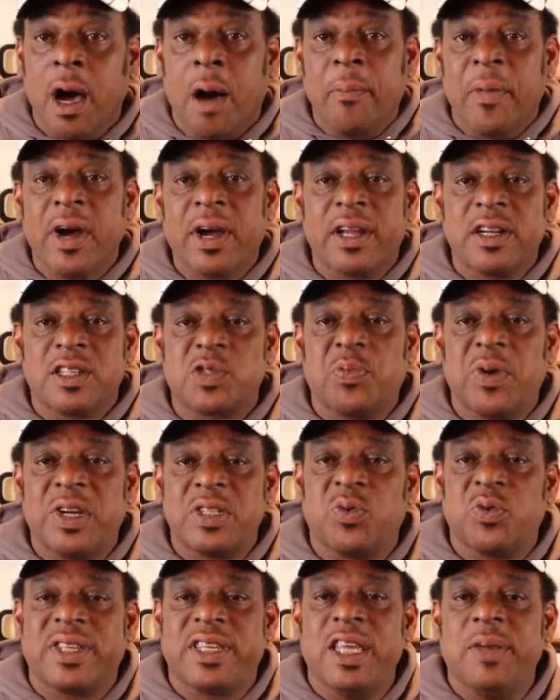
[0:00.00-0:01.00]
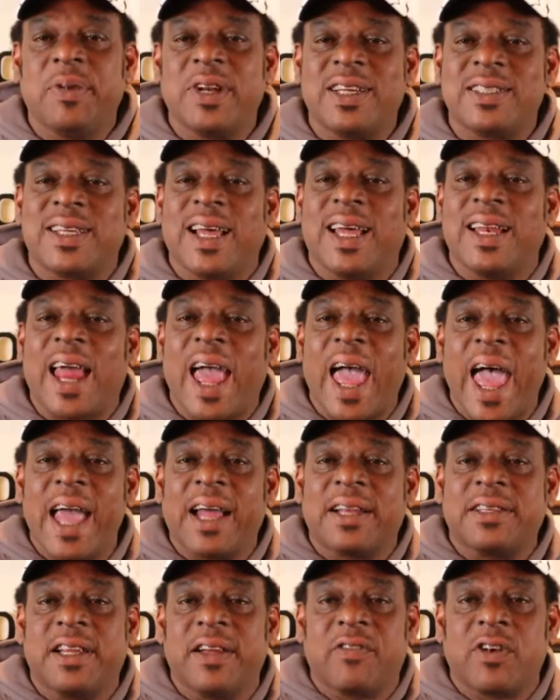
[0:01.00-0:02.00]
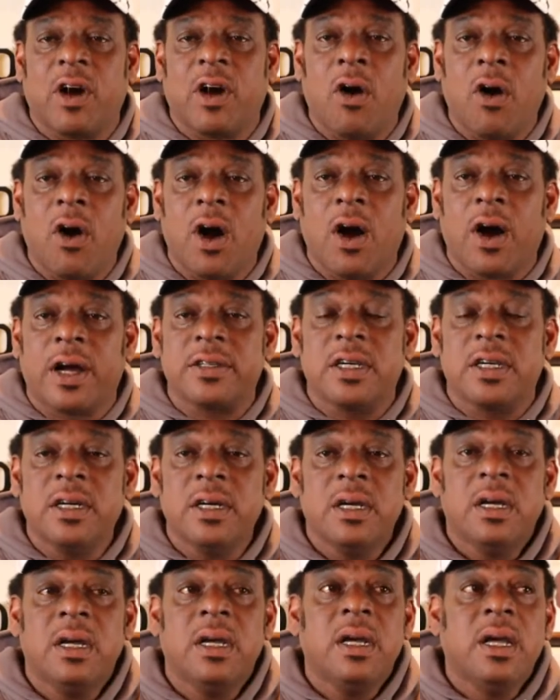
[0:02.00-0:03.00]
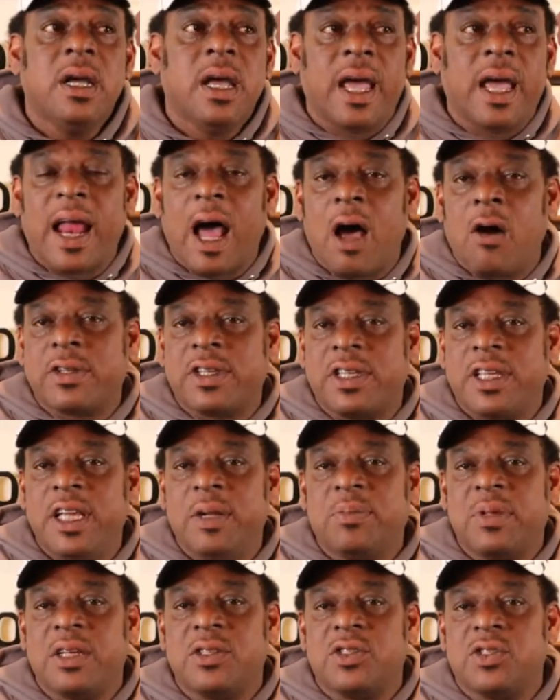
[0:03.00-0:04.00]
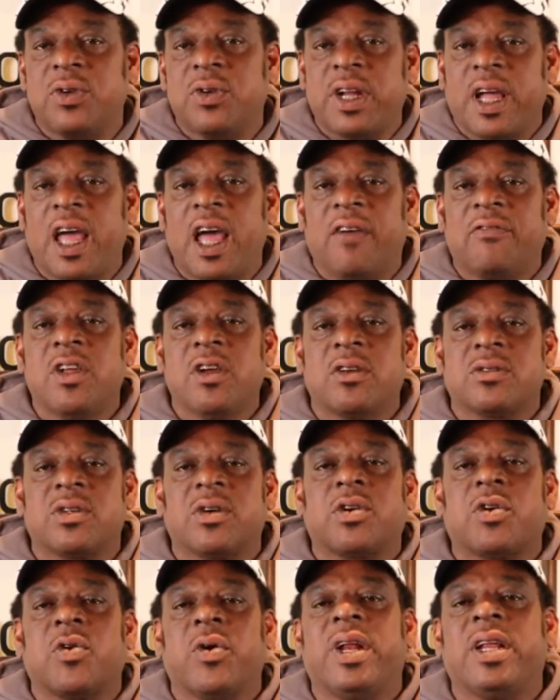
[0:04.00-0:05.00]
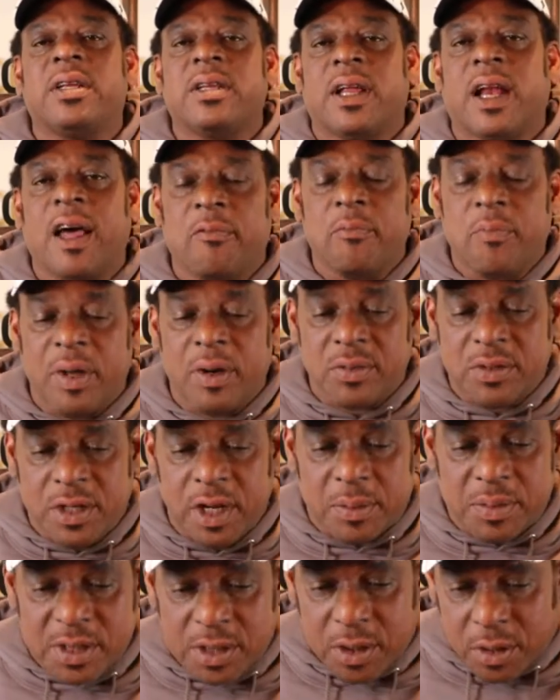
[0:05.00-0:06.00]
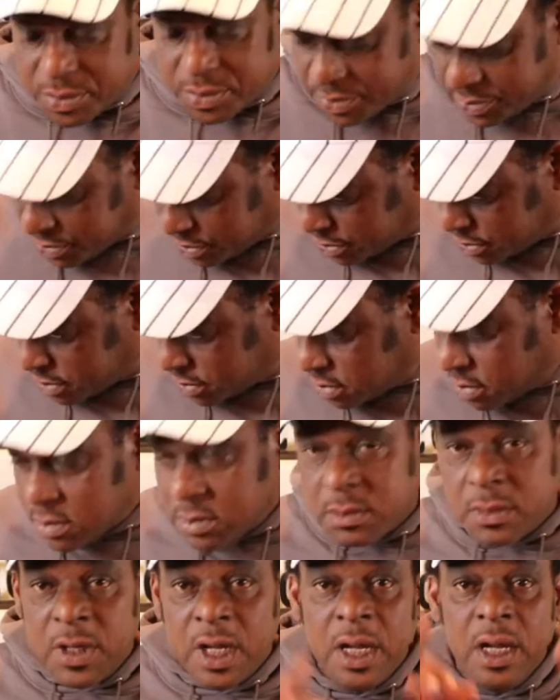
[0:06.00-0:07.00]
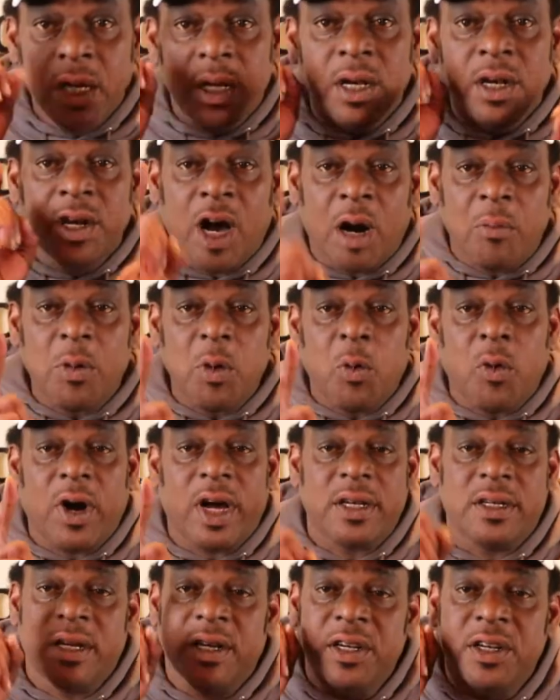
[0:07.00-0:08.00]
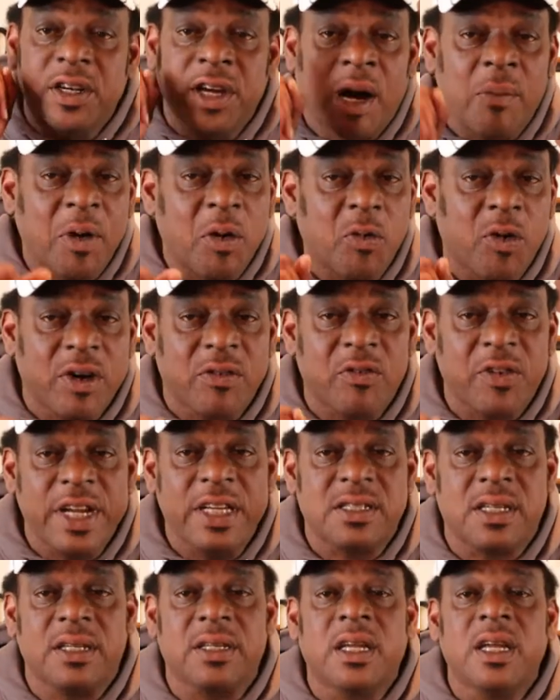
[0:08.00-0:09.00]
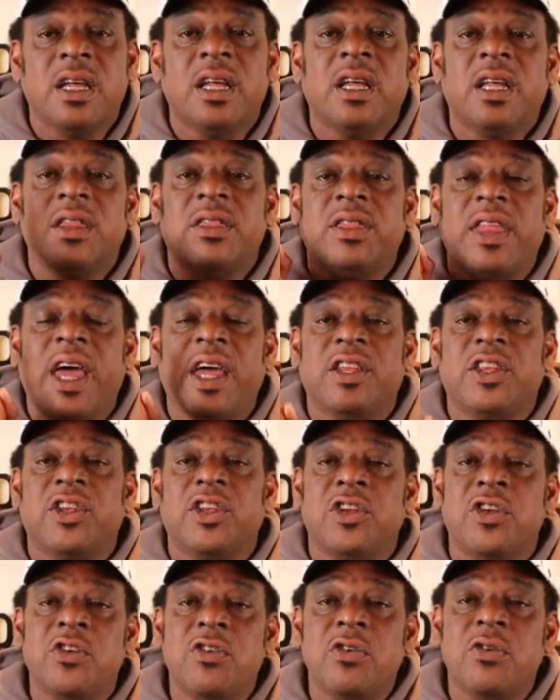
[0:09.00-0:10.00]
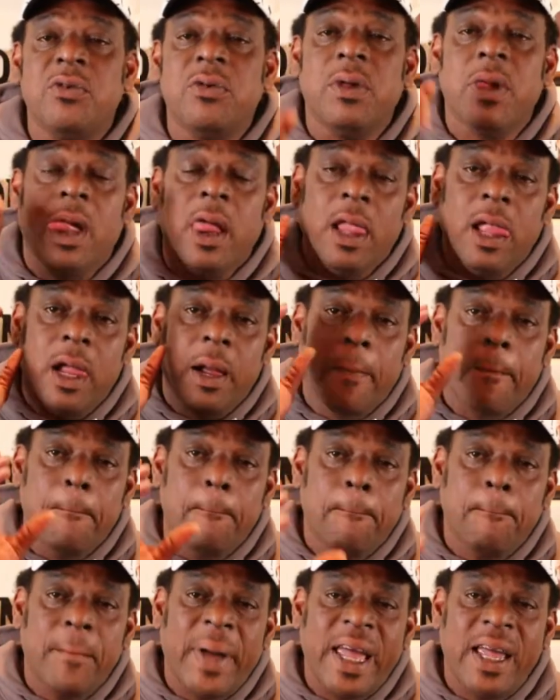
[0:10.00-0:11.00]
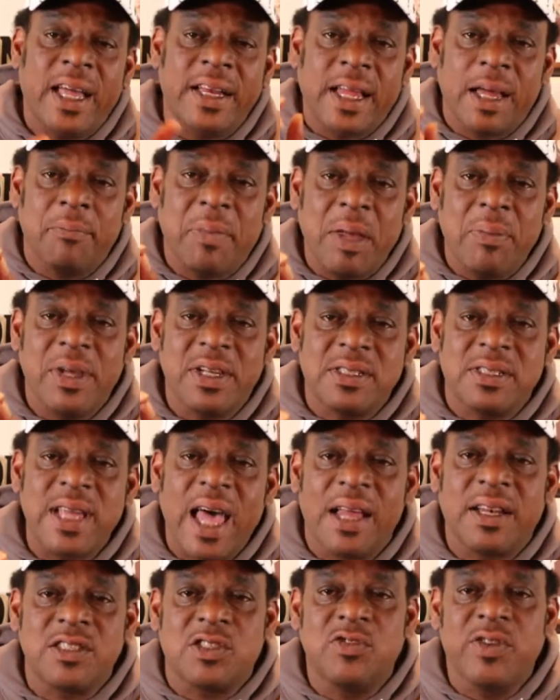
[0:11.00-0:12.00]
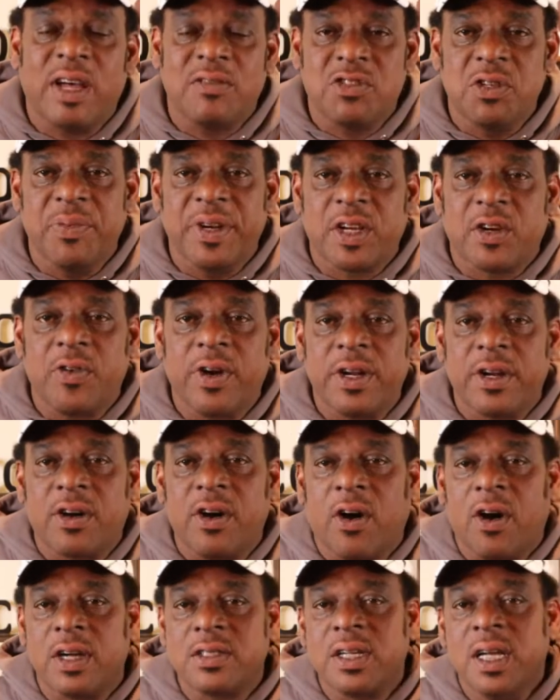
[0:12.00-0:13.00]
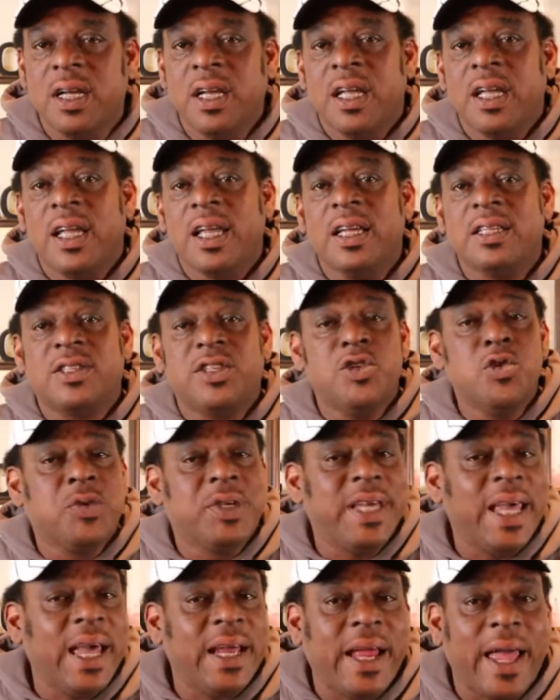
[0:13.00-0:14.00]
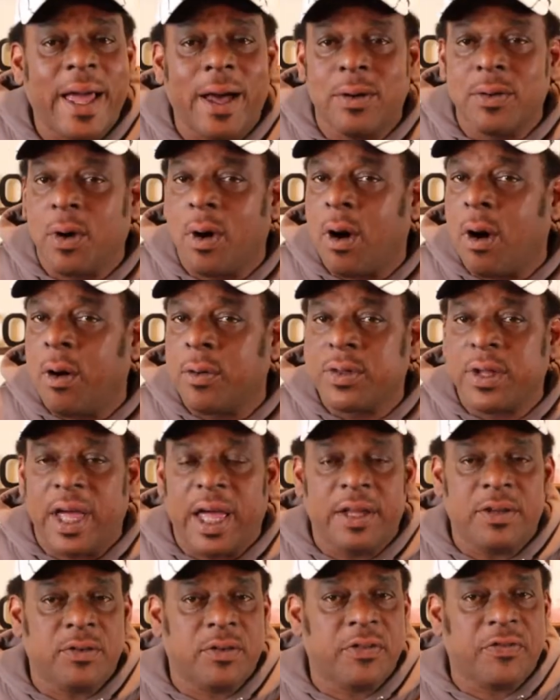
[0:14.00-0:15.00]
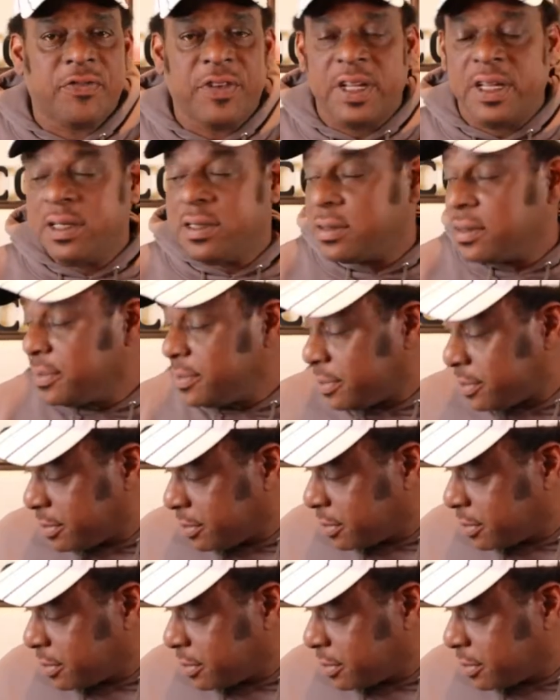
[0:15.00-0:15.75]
American Express will keep it as an active card and I'll keep that two and a half years of credit that I built up. So, number one, the number one reason that you may, that may be a sign that you have too many credit cards is you can't handle all the annual fees.